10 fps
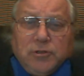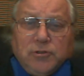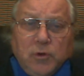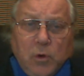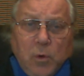
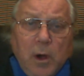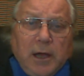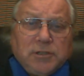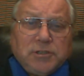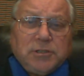to
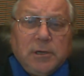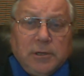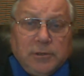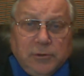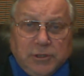quash
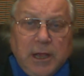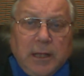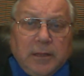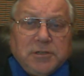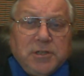to
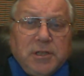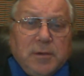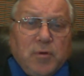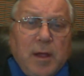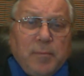challenge the
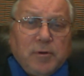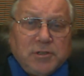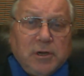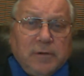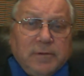improper
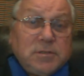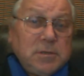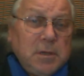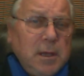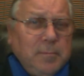
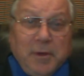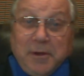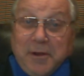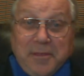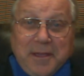service, but
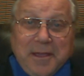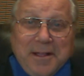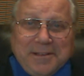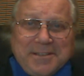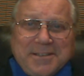nothing
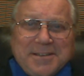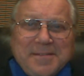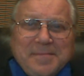else.